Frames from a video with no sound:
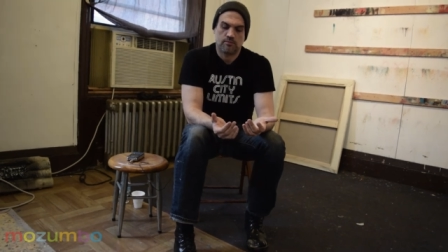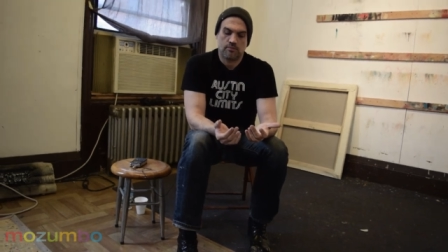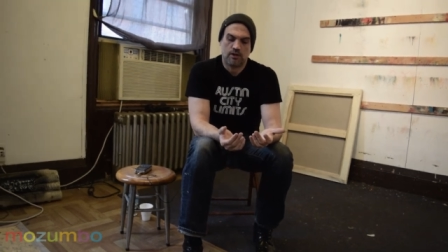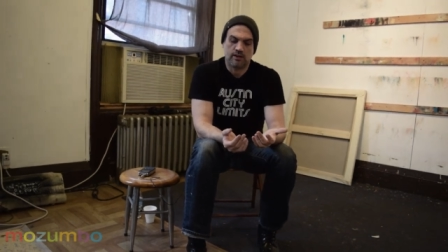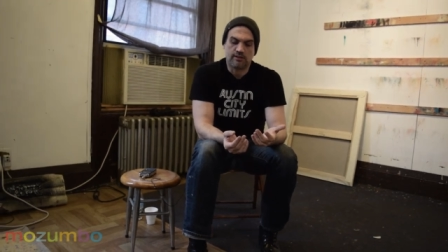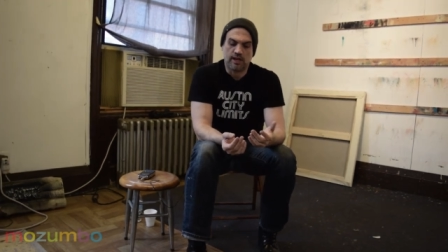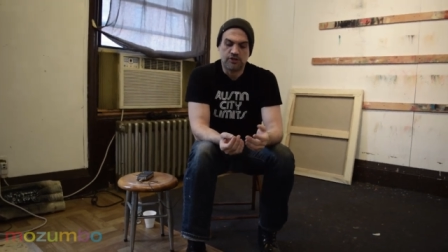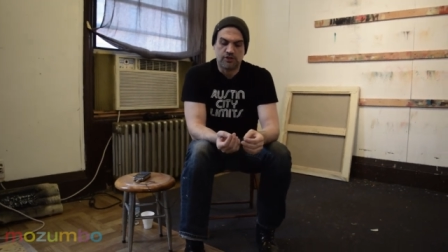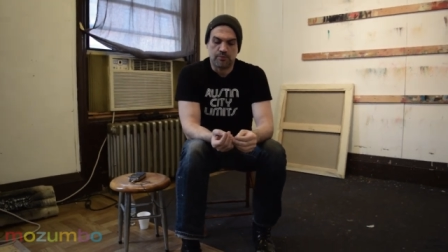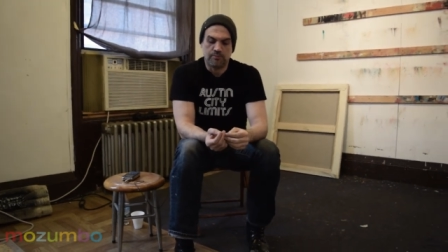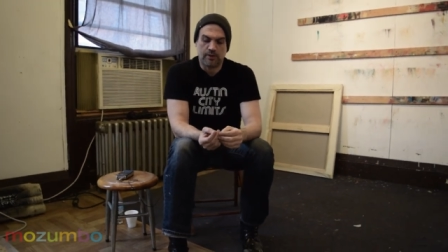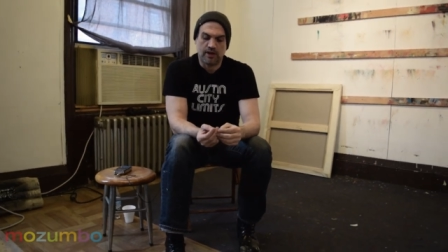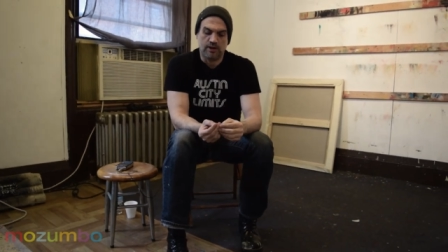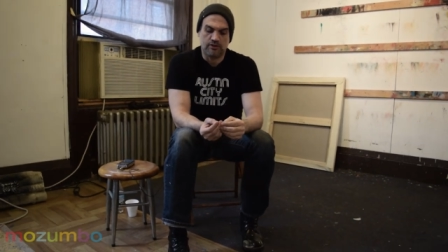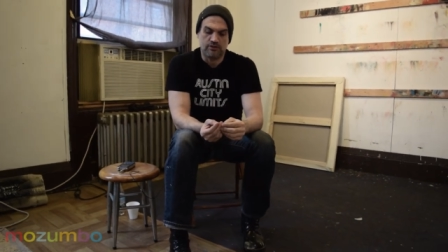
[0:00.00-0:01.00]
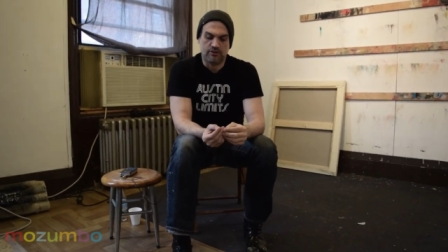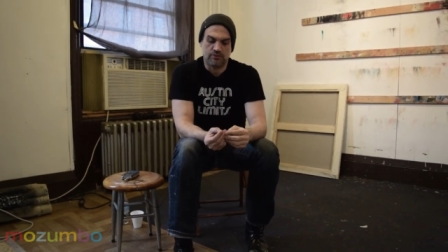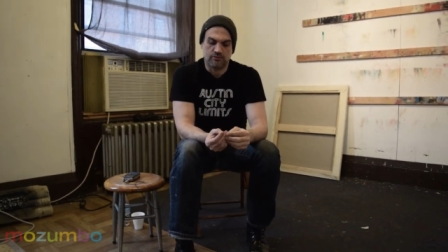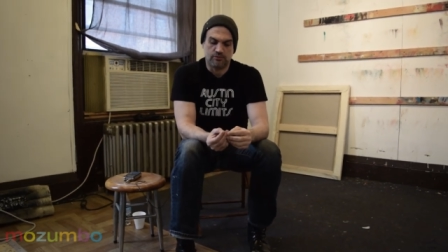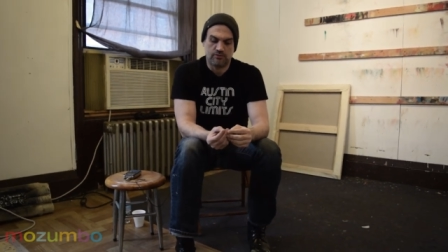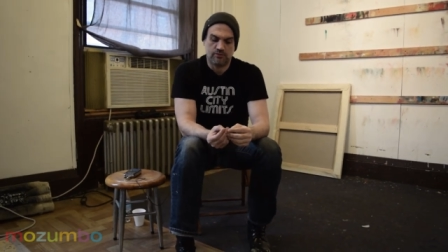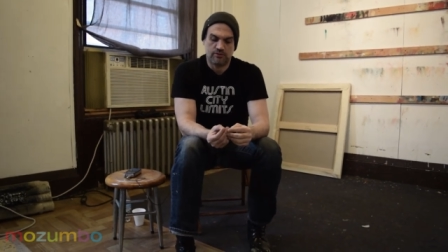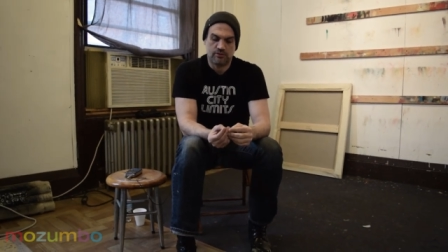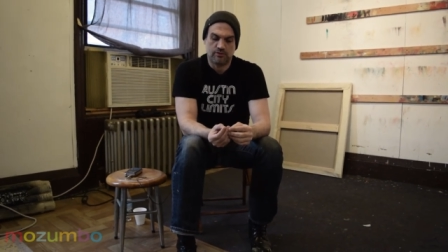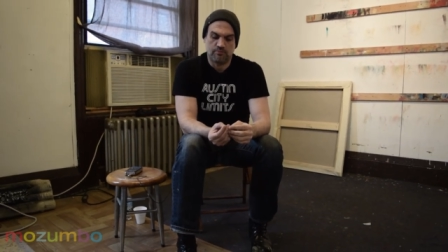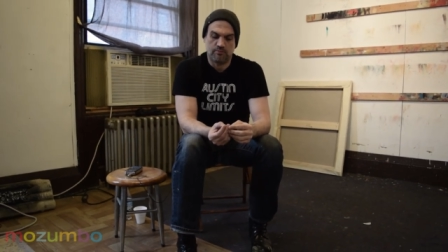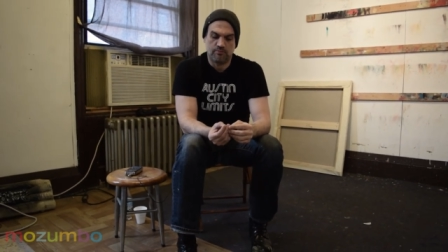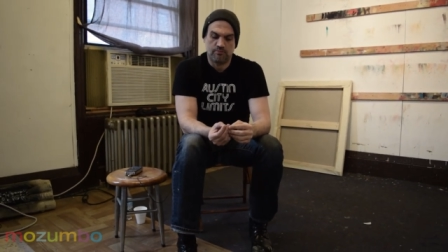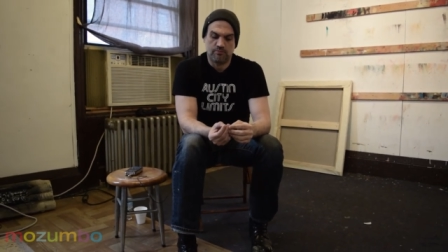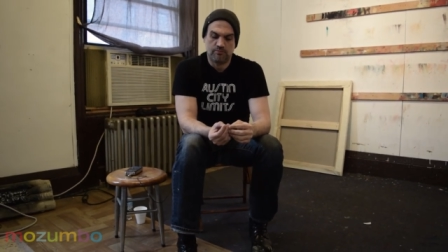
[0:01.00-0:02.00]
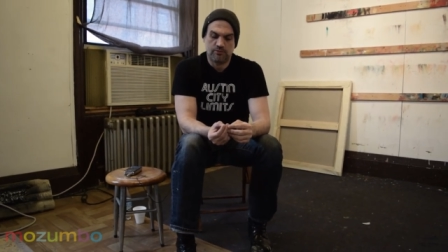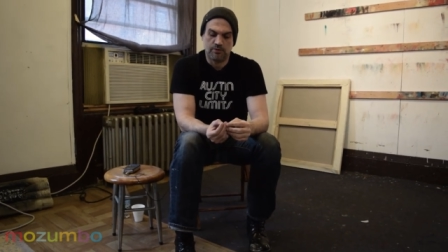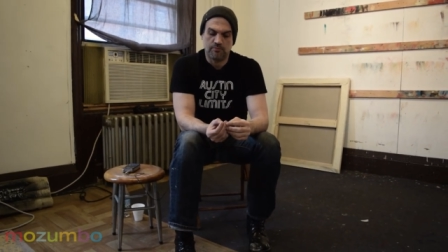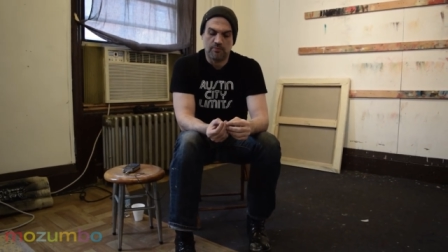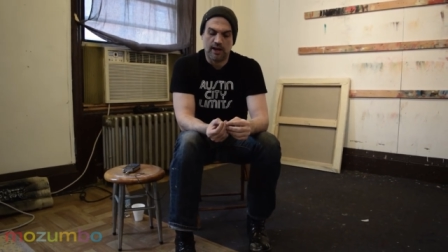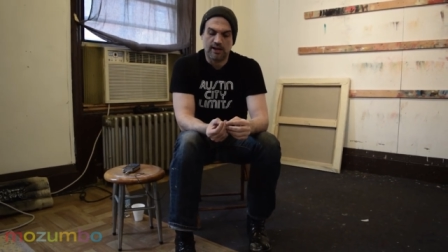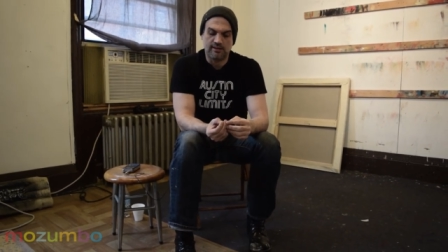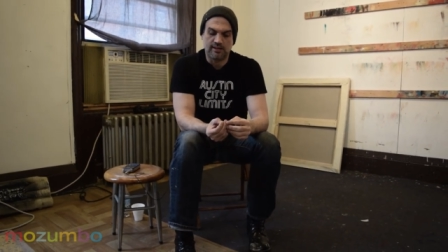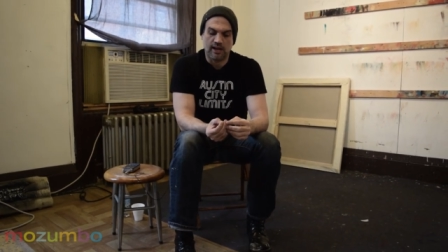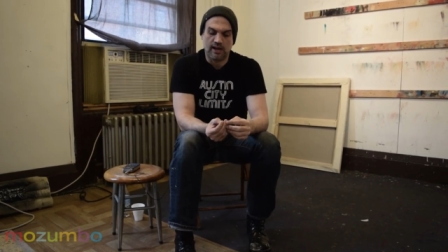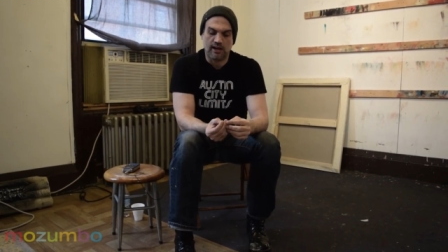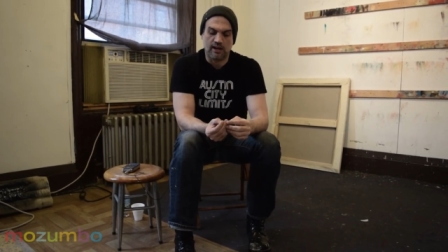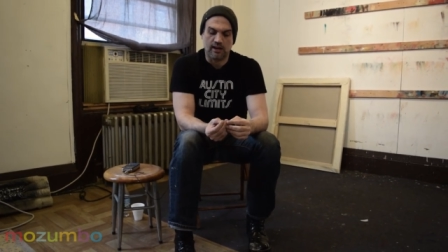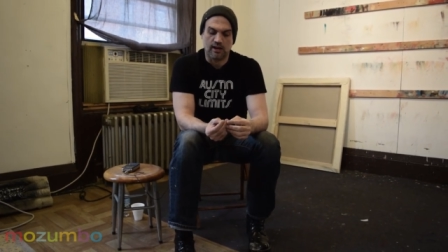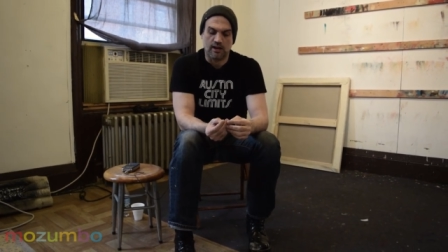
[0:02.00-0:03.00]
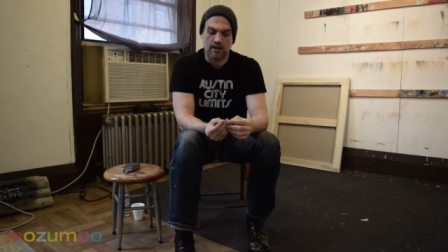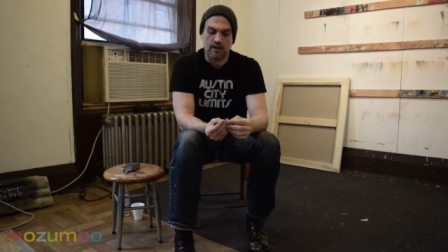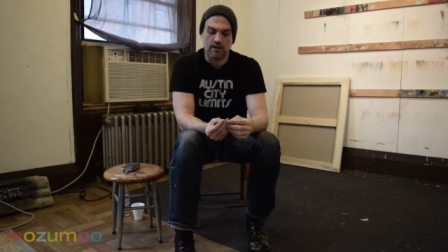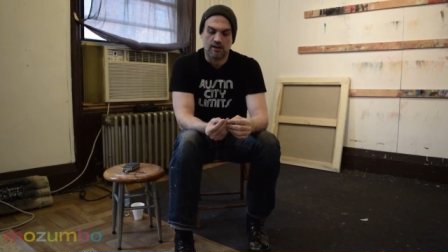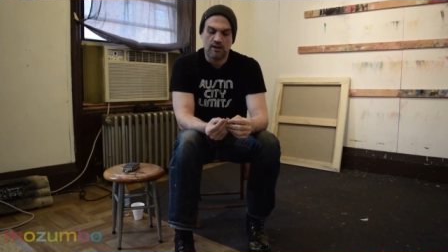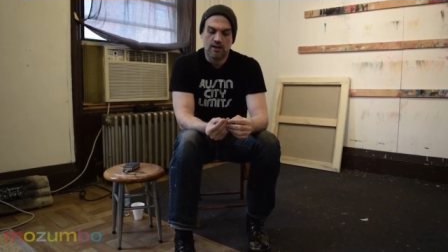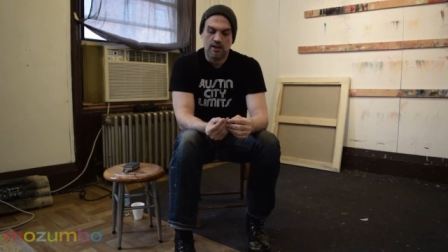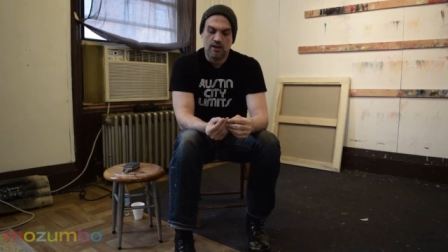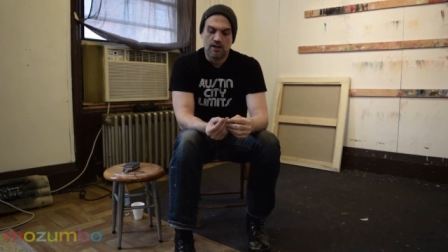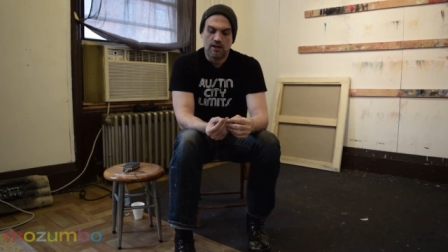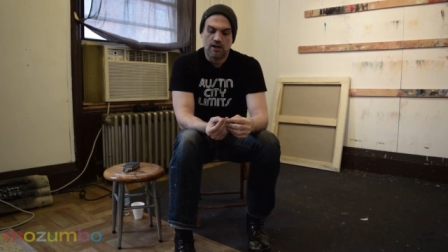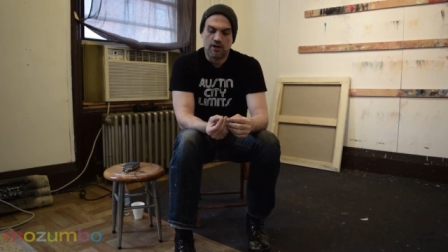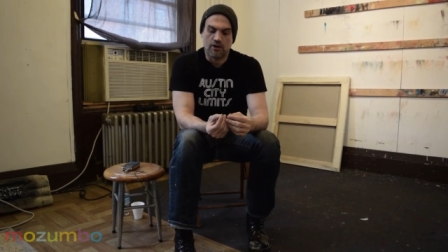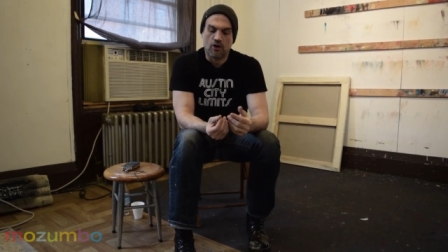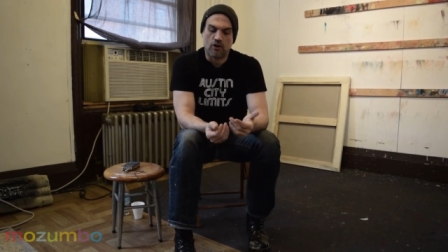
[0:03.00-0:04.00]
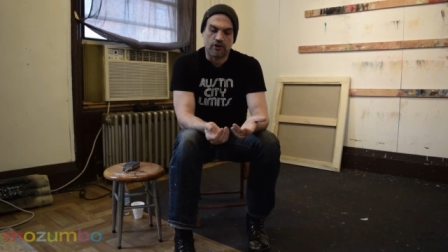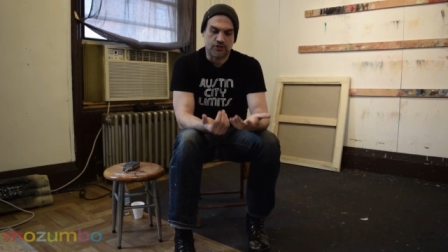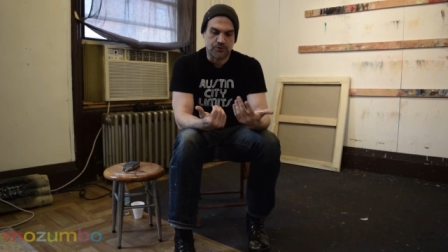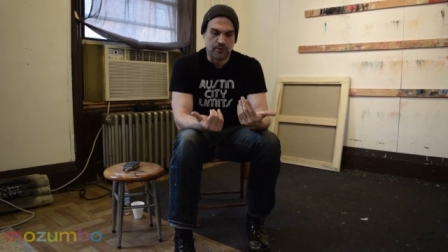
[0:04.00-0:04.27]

attention paid to maintaining an honest